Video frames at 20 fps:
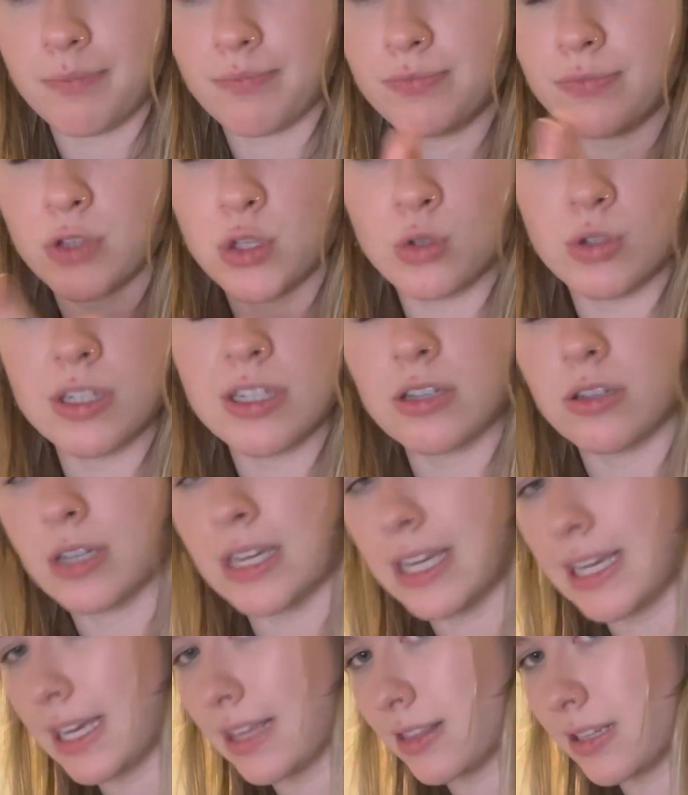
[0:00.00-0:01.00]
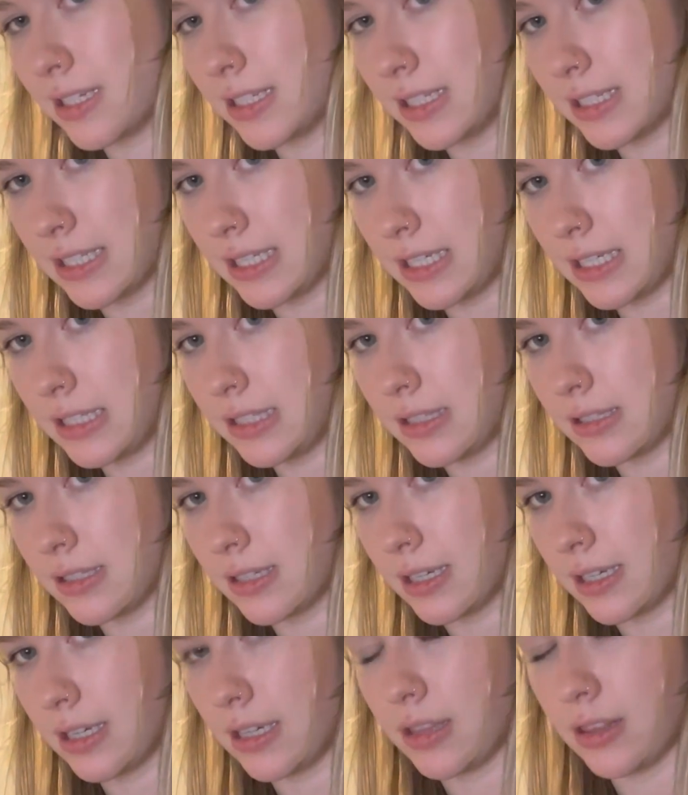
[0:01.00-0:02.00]
you still can get the disease
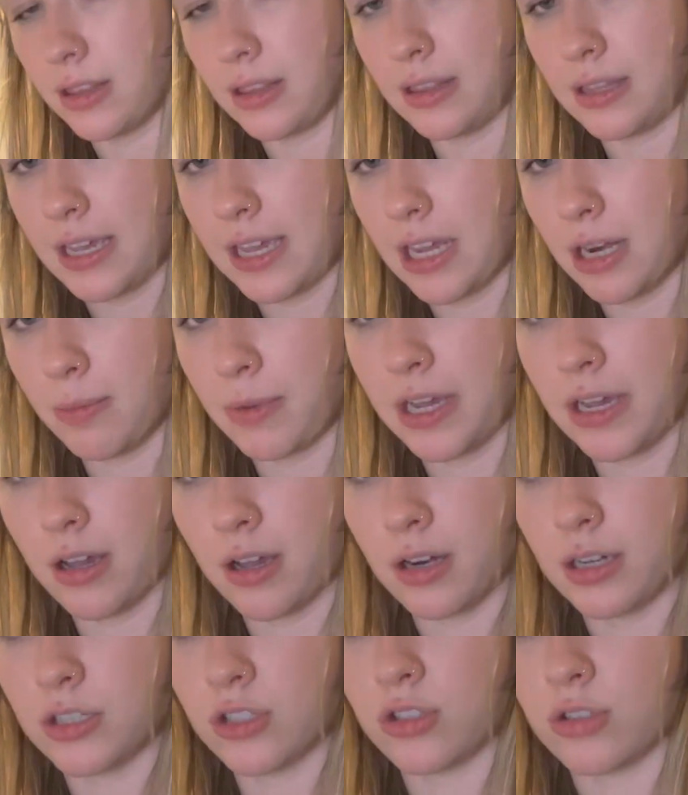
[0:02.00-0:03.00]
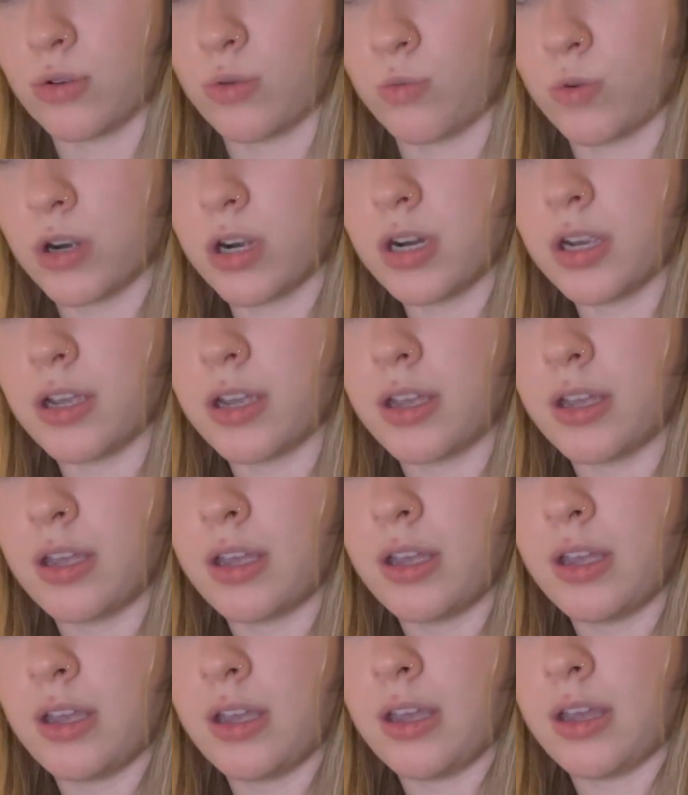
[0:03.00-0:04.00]
and the antibiotics don't work.
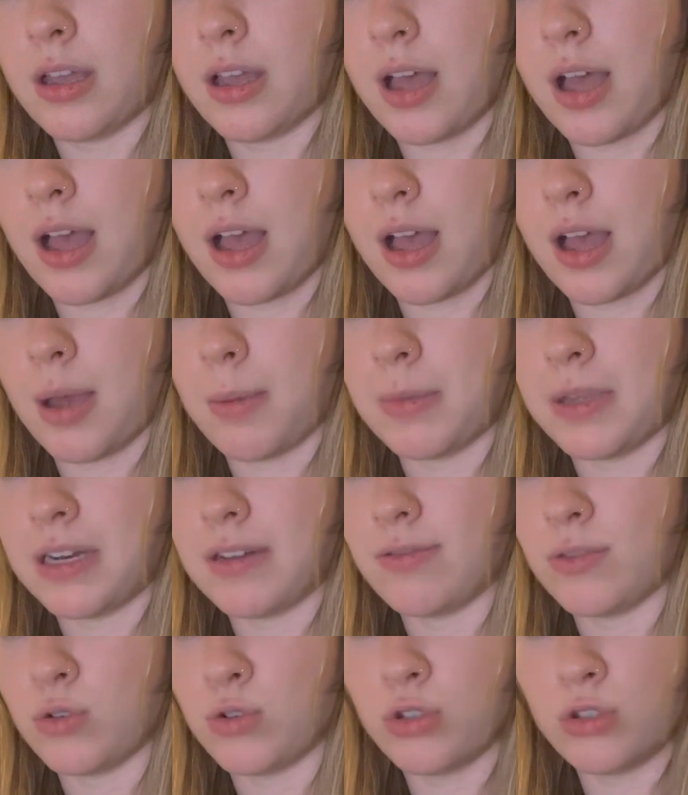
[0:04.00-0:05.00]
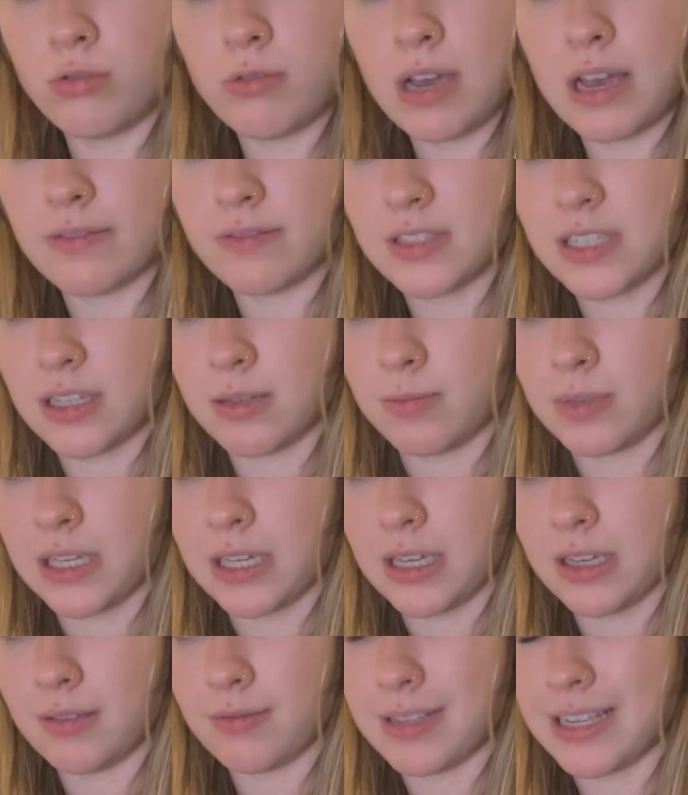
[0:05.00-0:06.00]
And if you do have
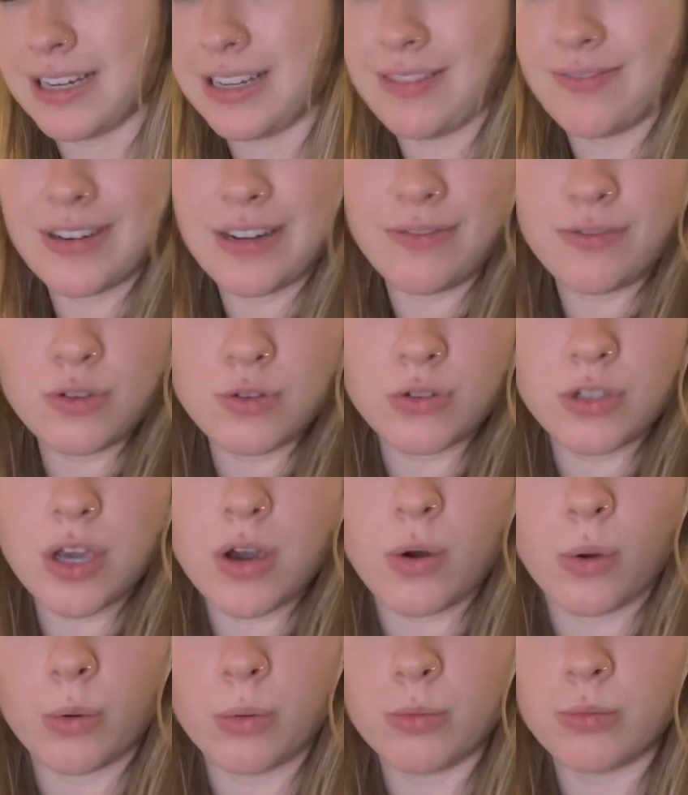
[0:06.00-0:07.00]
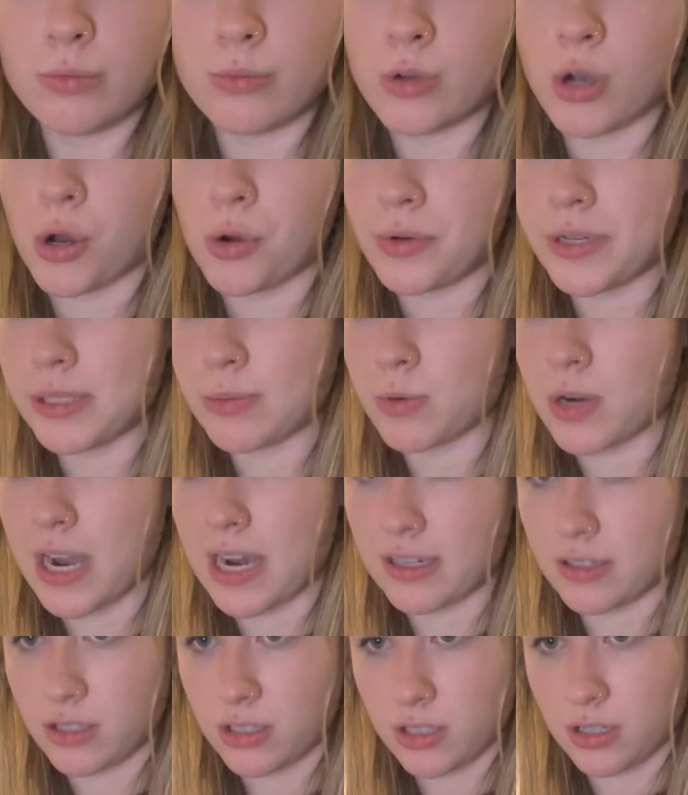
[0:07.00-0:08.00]
TB, and even if you don't, always
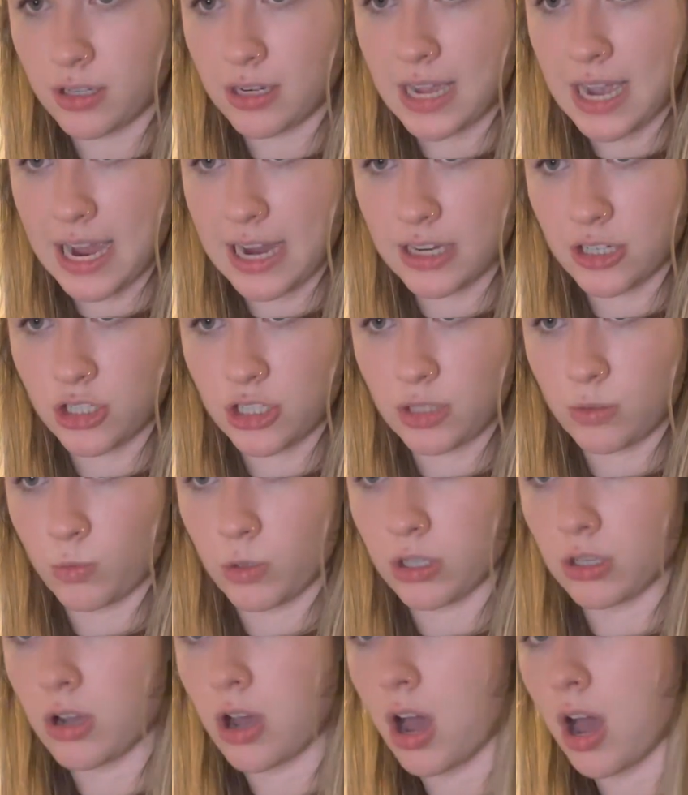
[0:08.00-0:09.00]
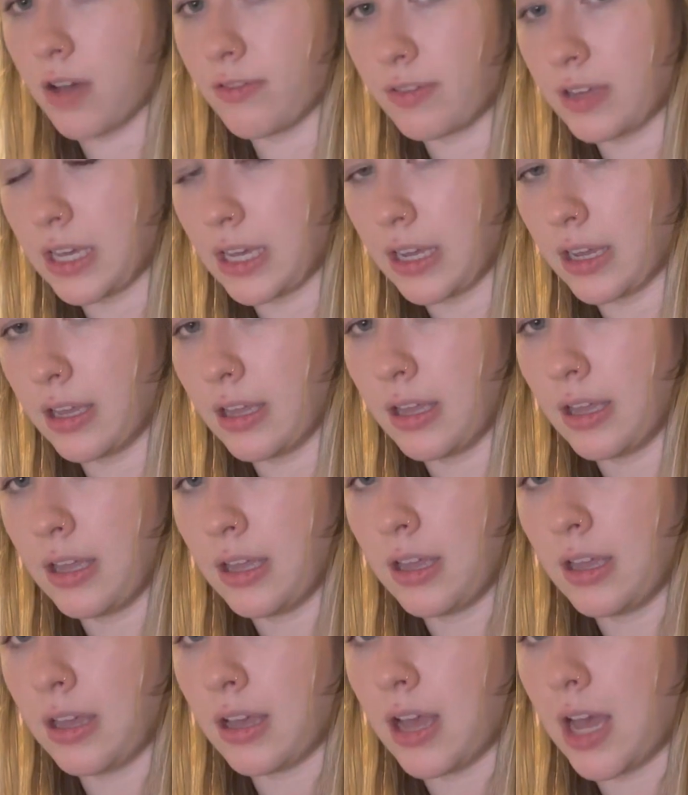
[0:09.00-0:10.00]
practice good hygiene when coughing.
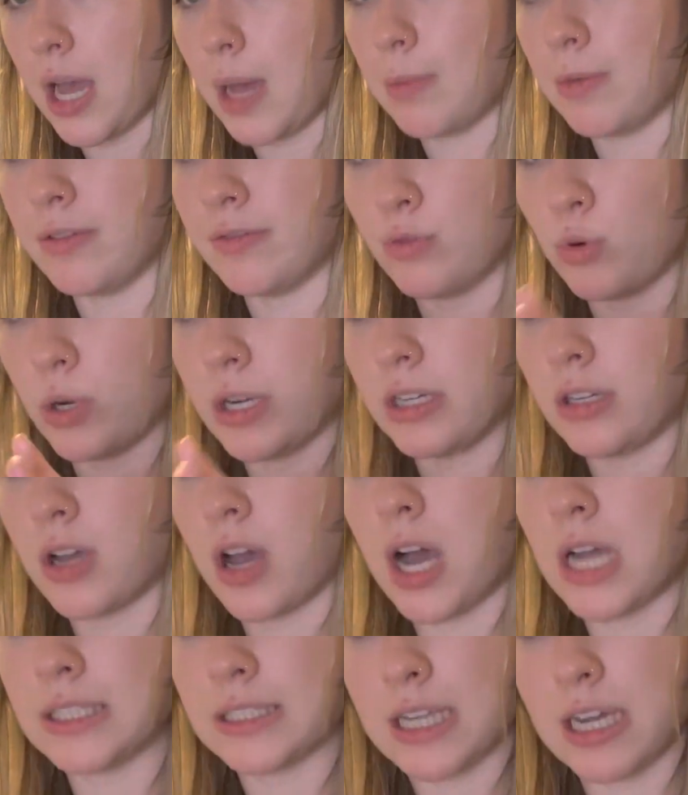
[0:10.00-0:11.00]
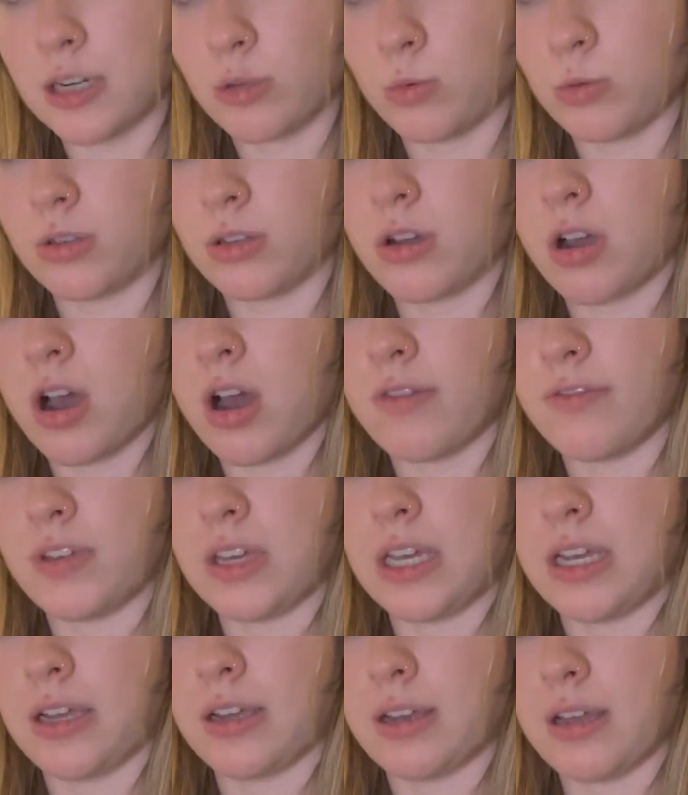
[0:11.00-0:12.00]
Avoid contact with
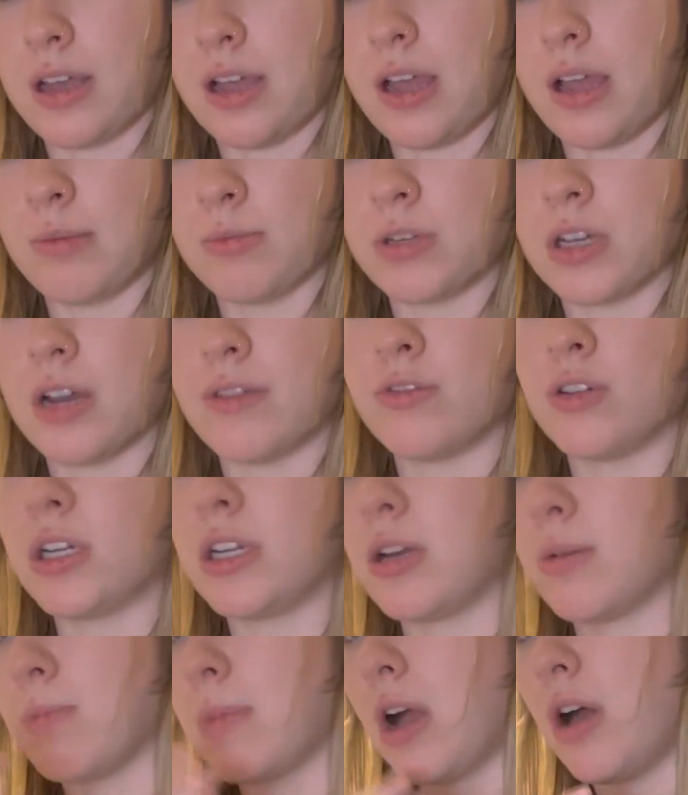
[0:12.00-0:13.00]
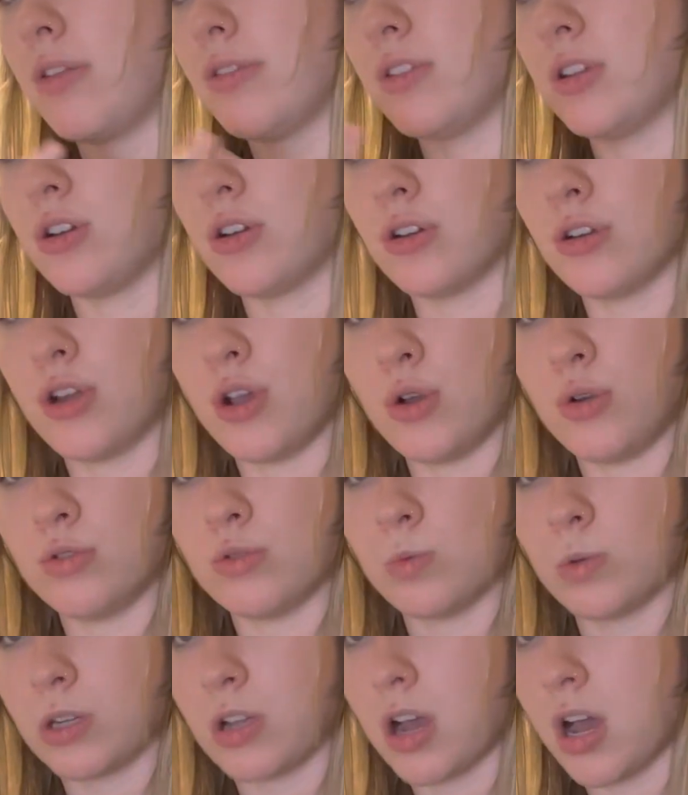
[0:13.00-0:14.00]
coughing, covering your mouth and your
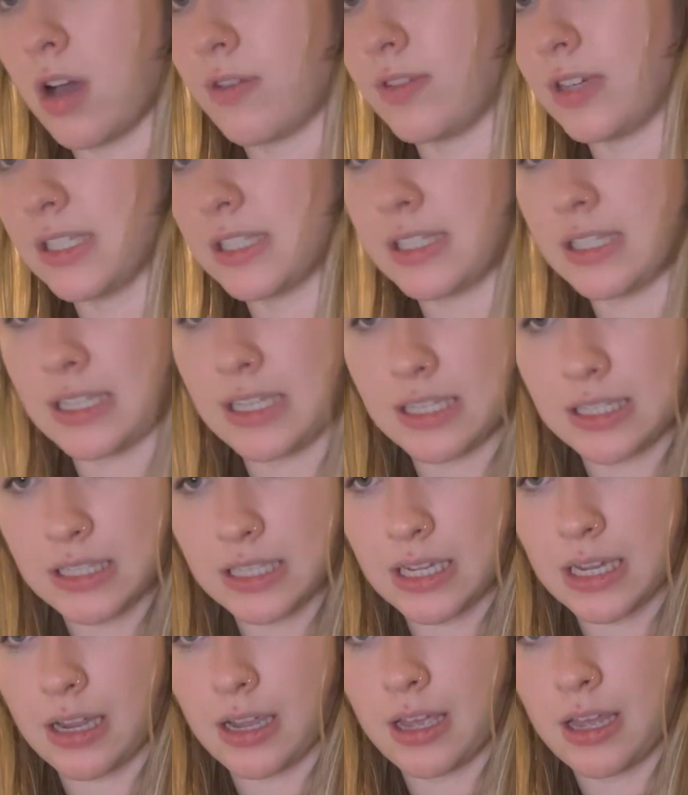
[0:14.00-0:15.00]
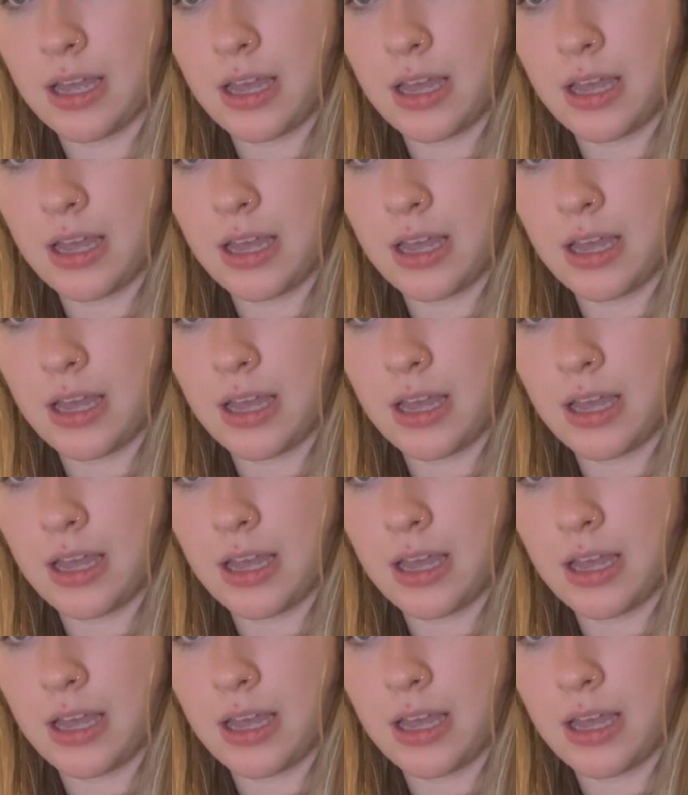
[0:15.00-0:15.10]
nose when coughing, sneezing,